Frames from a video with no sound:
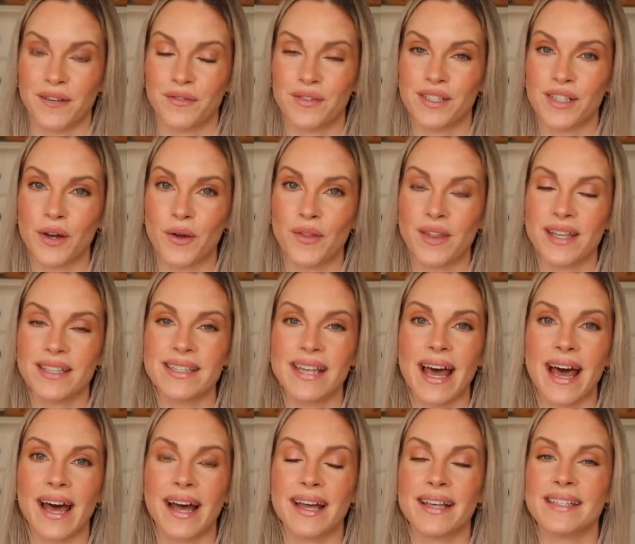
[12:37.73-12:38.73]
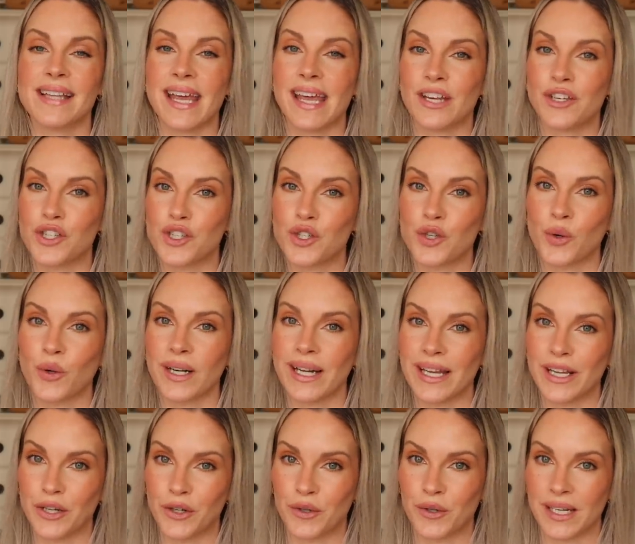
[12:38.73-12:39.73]
So this has a short
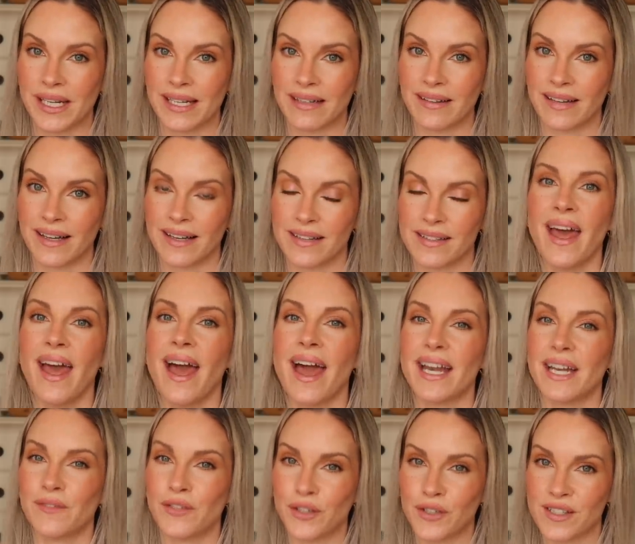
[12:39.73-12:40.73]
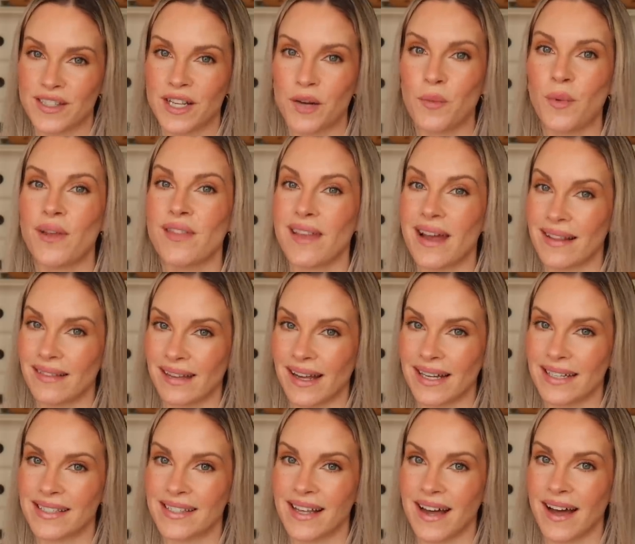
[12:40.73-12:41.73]
ingredient list, and if you're someone that
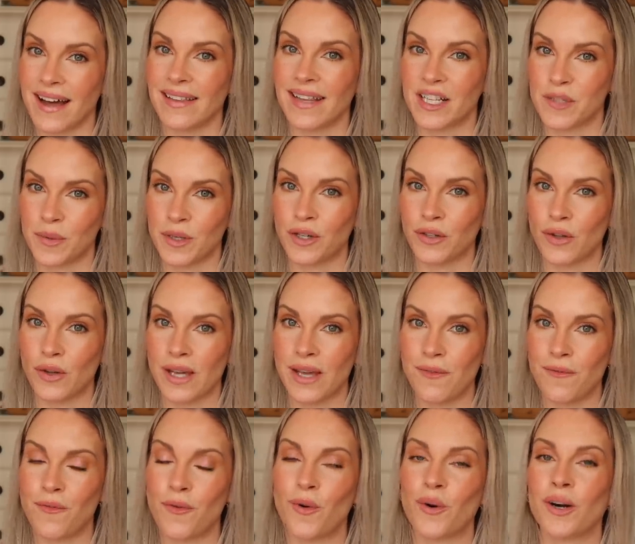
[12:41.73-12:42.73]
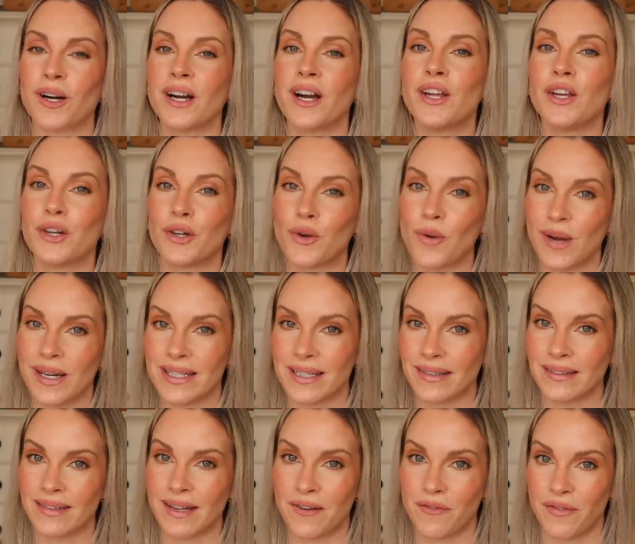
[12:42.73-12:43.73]
likes that and that's what you're looking for, you're going to
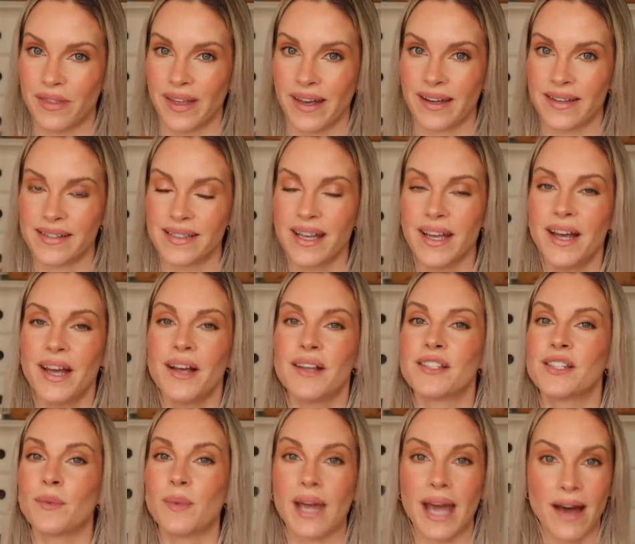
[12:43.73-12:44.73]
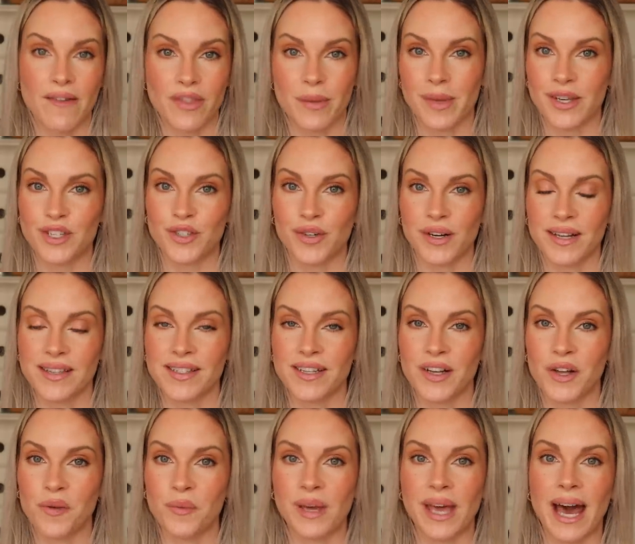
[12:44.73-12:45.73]
love this. So we have the
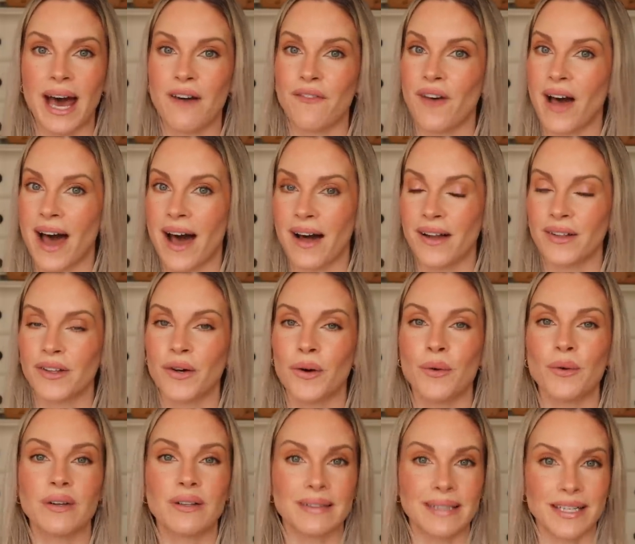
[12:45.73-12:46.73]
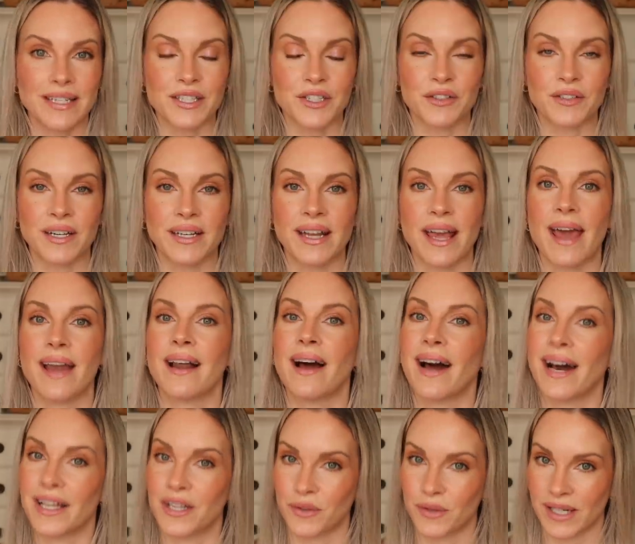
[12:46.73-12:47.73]
Matrixyl, we have aloe, glycerin, and
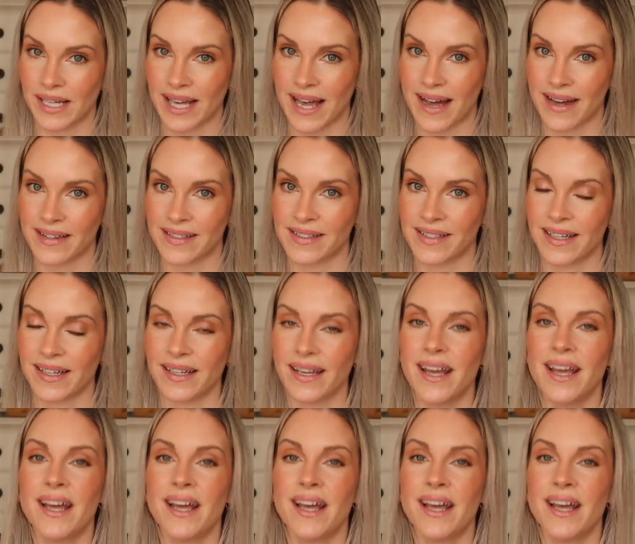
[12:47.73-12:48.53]
hyaluronic acid.